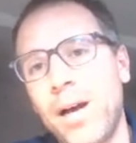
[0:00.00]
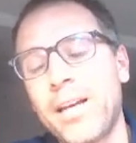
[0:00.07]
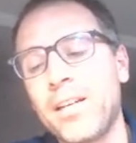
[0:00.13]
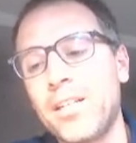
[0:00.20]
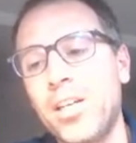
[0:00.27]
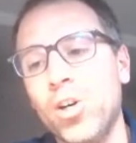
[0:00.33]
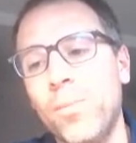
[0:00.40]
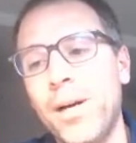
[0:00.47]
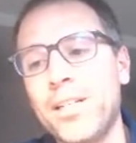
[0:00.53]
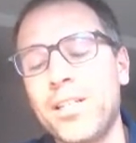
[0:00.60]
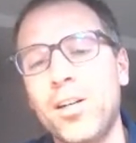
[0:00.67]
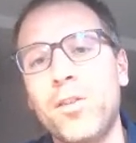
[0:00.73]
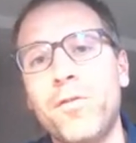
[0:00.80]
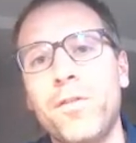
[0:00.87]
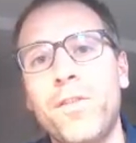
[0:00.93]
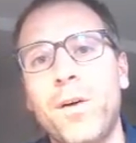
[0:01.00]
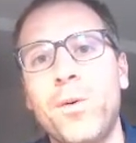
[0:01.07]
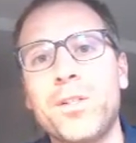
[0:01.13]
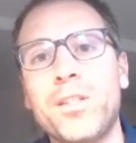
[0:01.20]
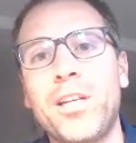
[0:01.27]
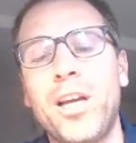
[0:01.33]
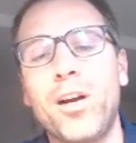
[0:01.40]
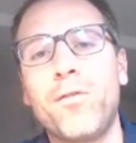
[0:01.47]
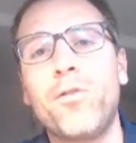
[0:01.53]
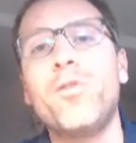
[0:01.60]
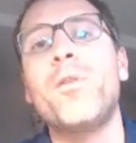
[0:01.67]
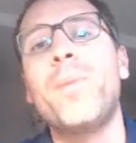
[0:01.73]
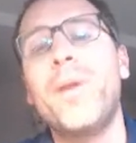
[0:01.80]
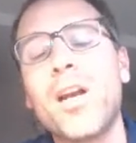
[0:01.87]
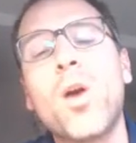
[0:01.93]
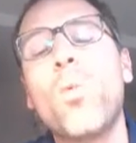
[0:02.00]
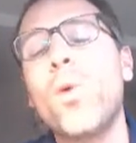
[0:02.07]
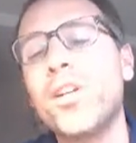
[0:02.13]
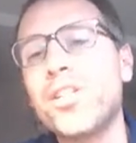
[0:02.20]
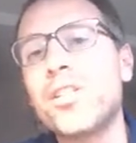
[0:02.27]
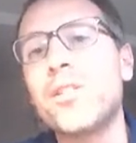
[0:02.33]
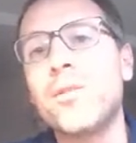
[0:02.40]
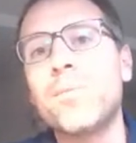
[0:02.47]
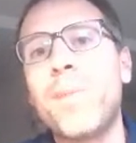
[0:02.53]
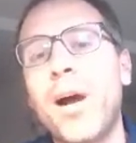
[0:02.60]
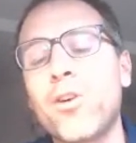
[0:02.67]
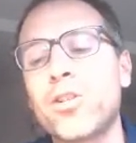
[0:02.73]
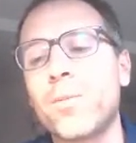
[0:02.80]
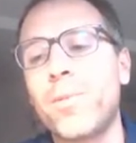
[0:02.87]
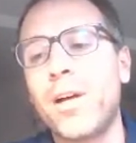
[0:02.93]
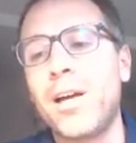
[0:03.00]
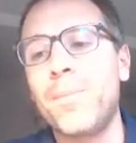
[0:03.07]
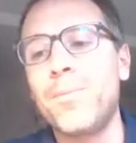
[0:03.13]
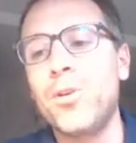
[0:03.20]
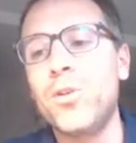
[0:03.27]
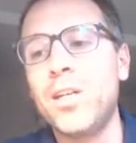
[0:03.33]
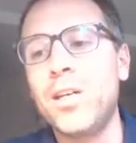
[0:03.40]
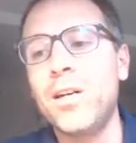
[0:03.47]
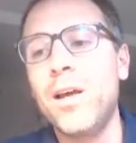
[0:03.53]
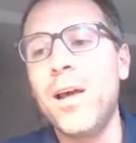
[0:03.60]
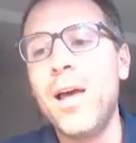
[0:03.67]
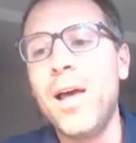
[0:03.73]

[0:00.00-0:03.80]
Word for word: I could kill myself if I wasn't careful, depending on which power supply I'm using.